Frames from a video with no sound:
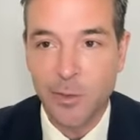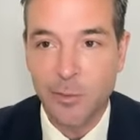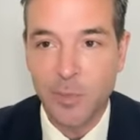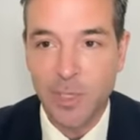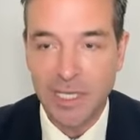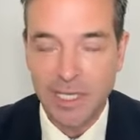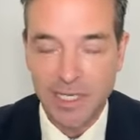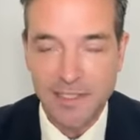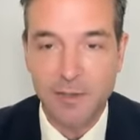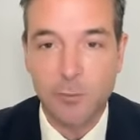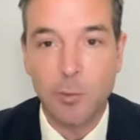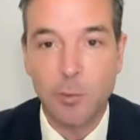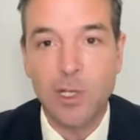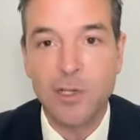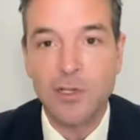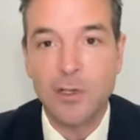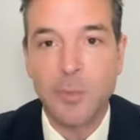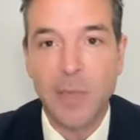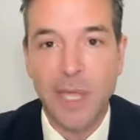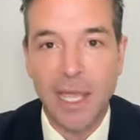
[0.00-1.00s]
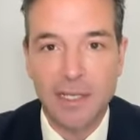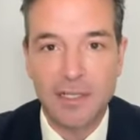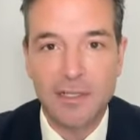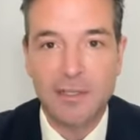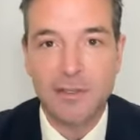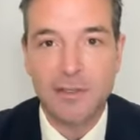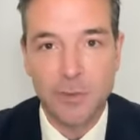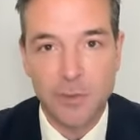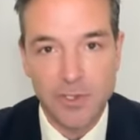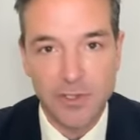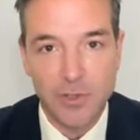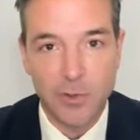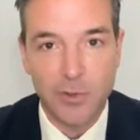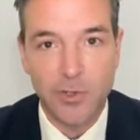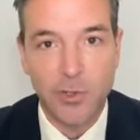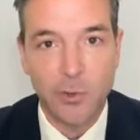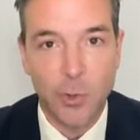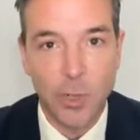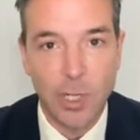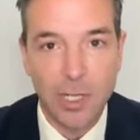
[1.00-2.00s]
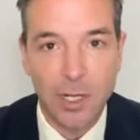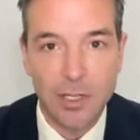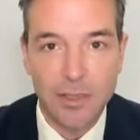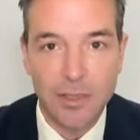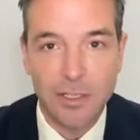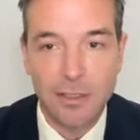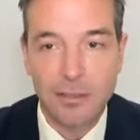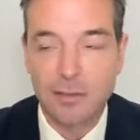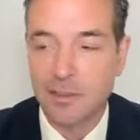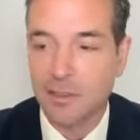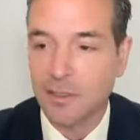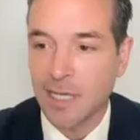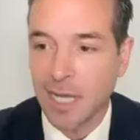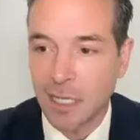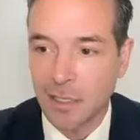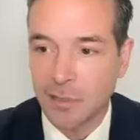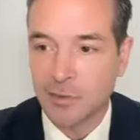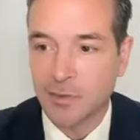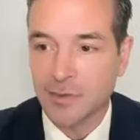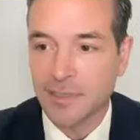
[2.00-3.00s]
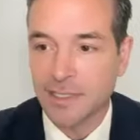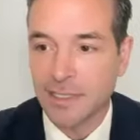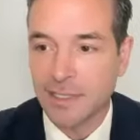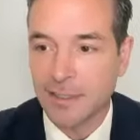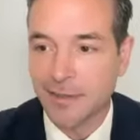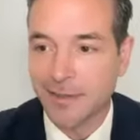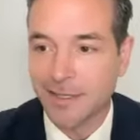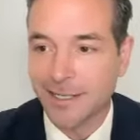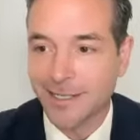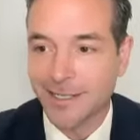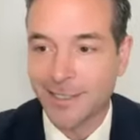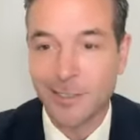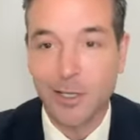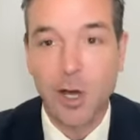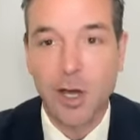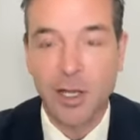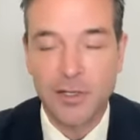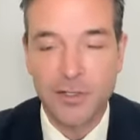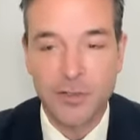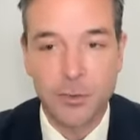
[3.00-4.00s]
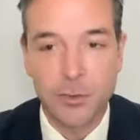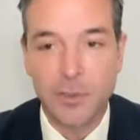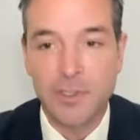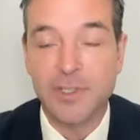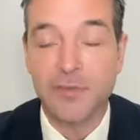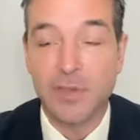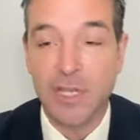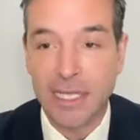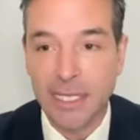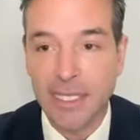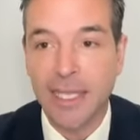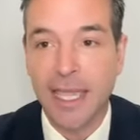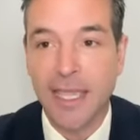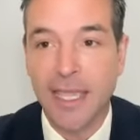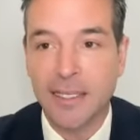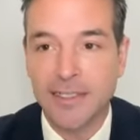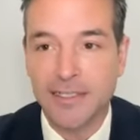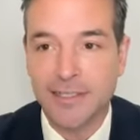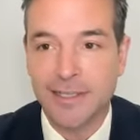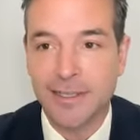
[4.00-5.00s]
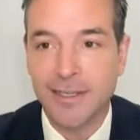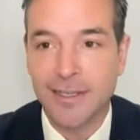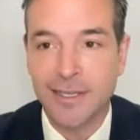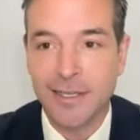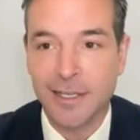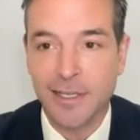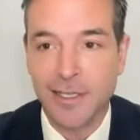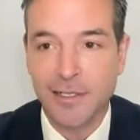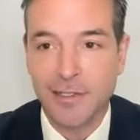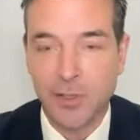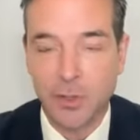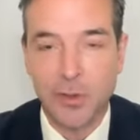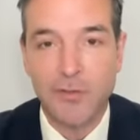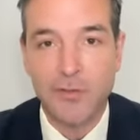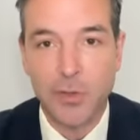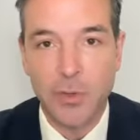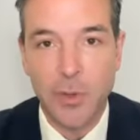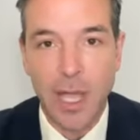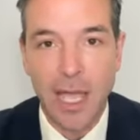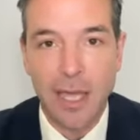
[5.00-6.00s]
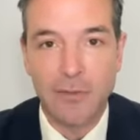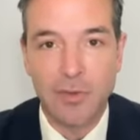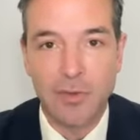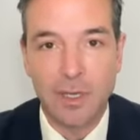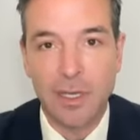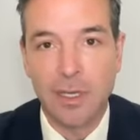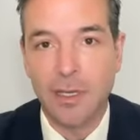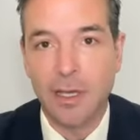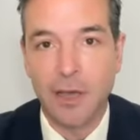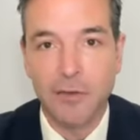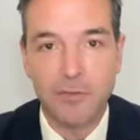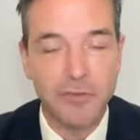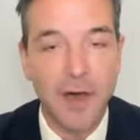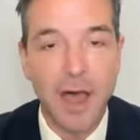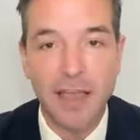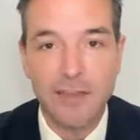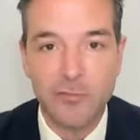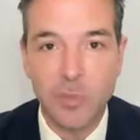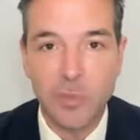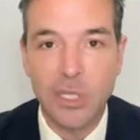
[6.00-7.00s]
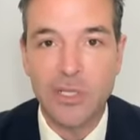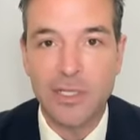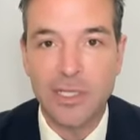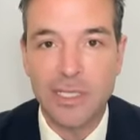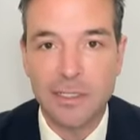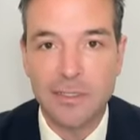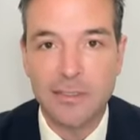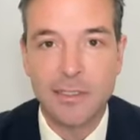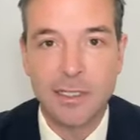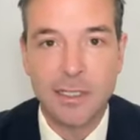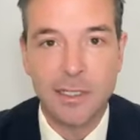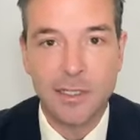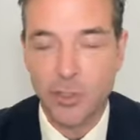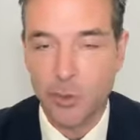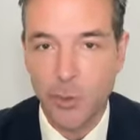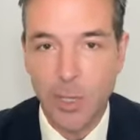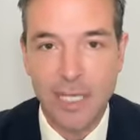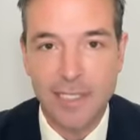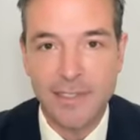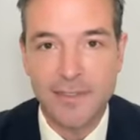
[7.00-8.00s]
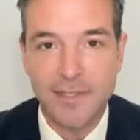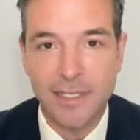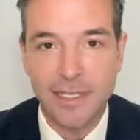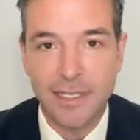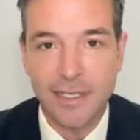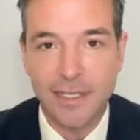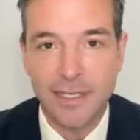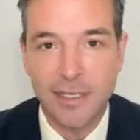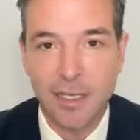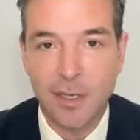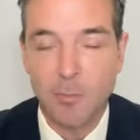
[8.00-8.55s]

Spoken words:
Because it will depend to a certain degree on the colors and the contours of any case. So if you have a 5 billion USD